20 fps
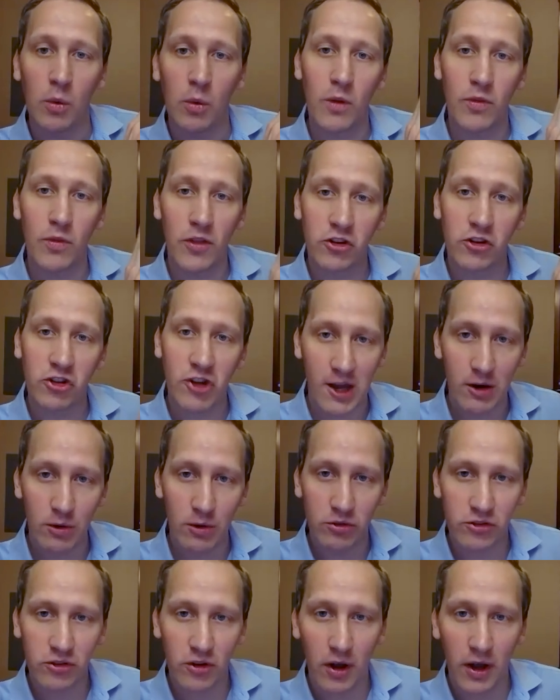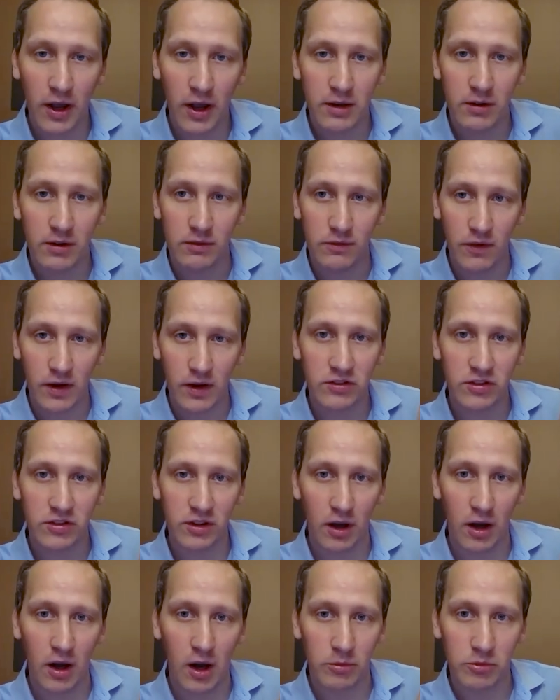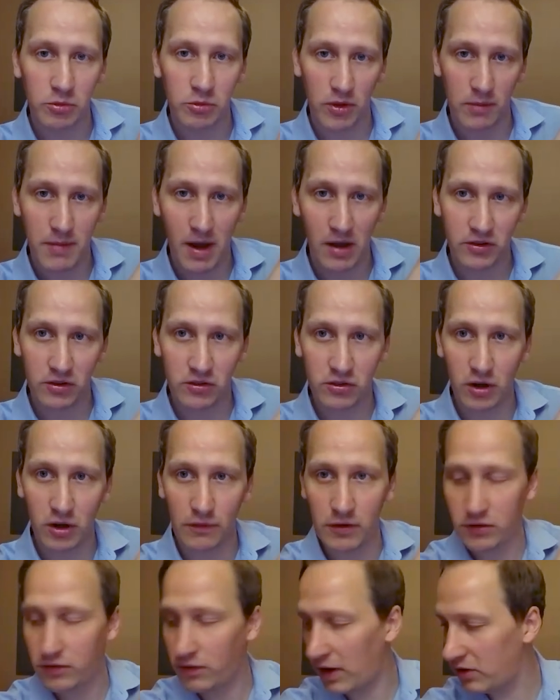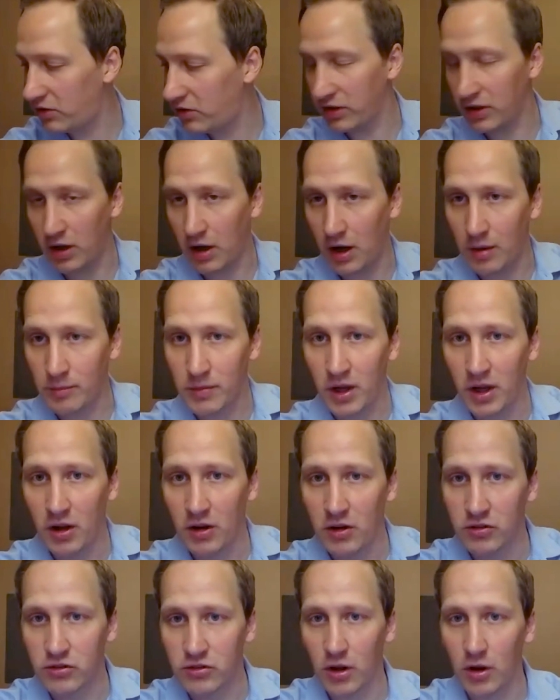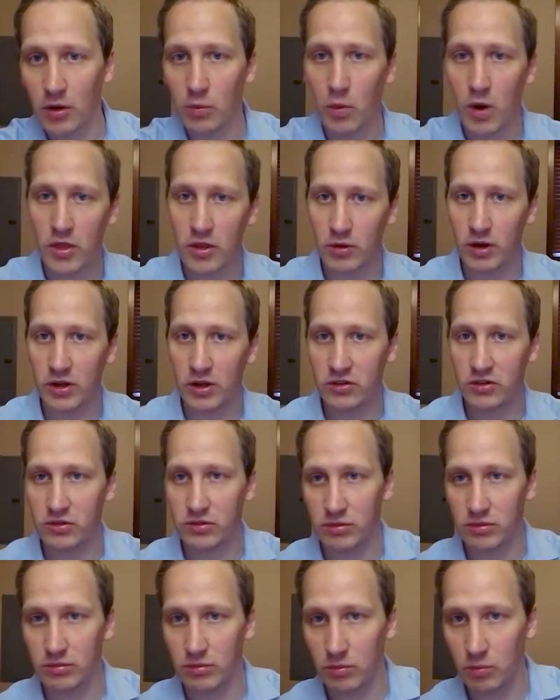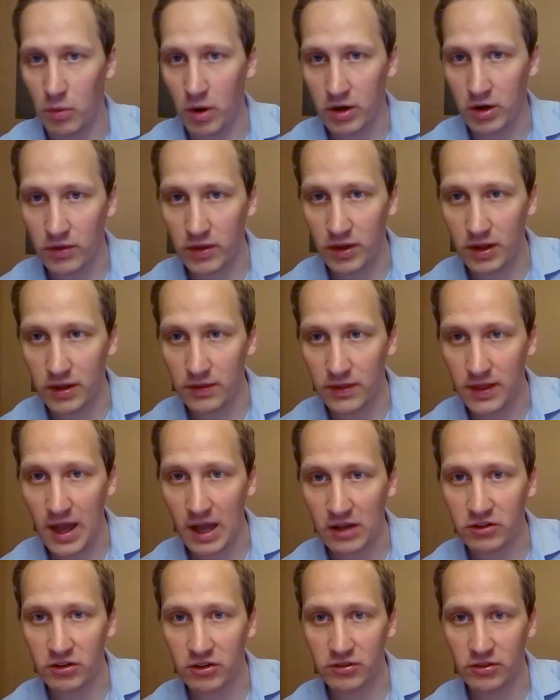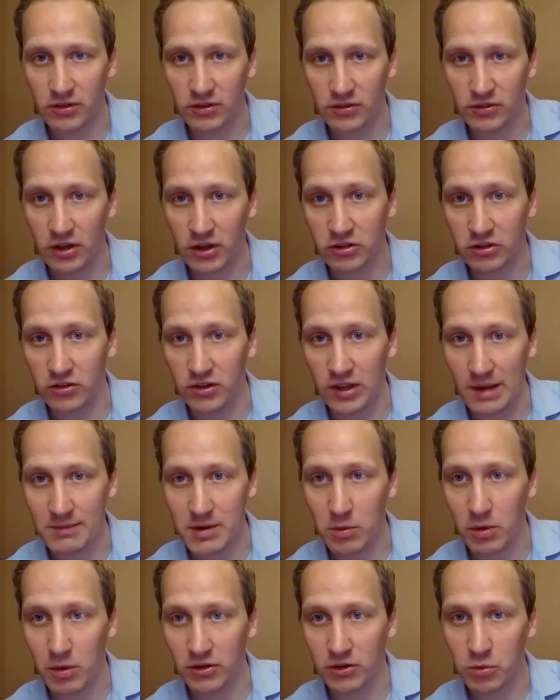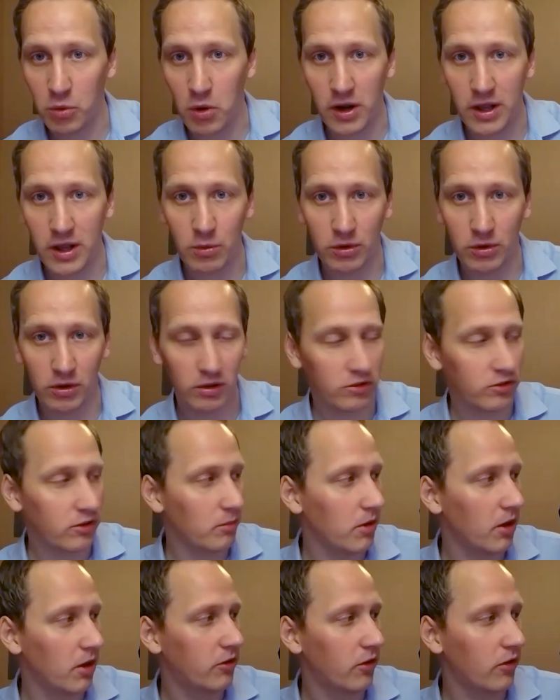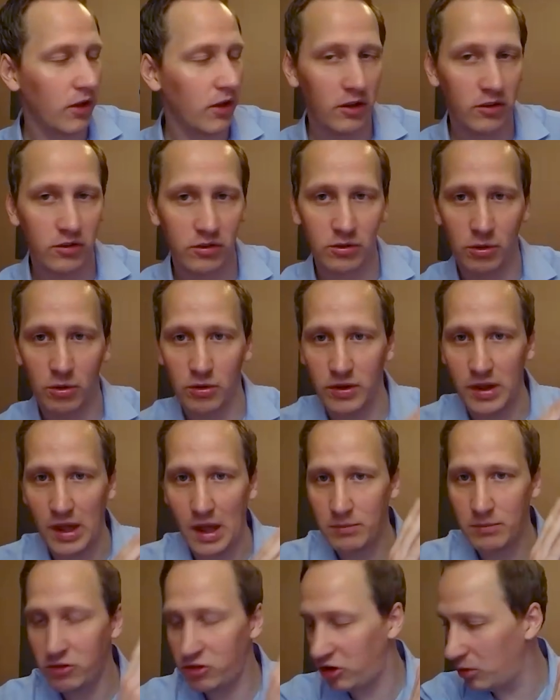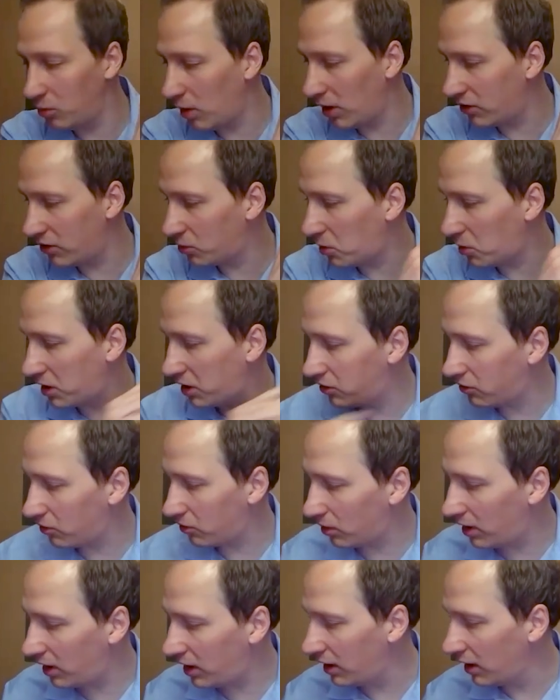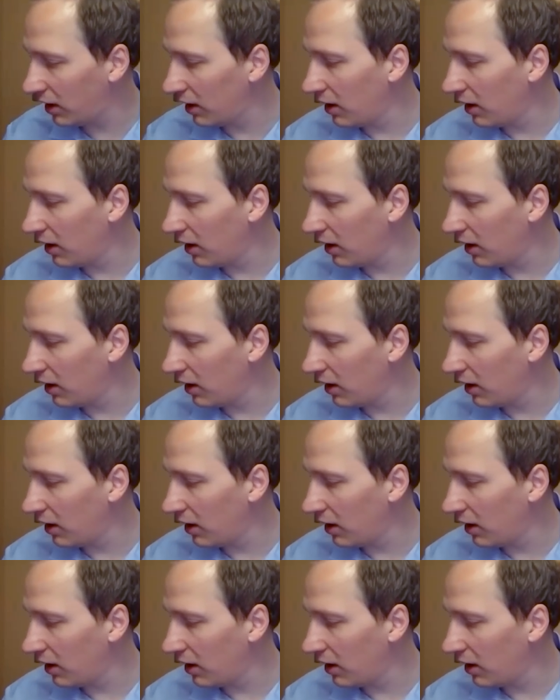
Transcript: with the channel side facing up, with the mounting surface facing up, so whether it's one of the edges such as the ME120 would look similar to this, or the MG123,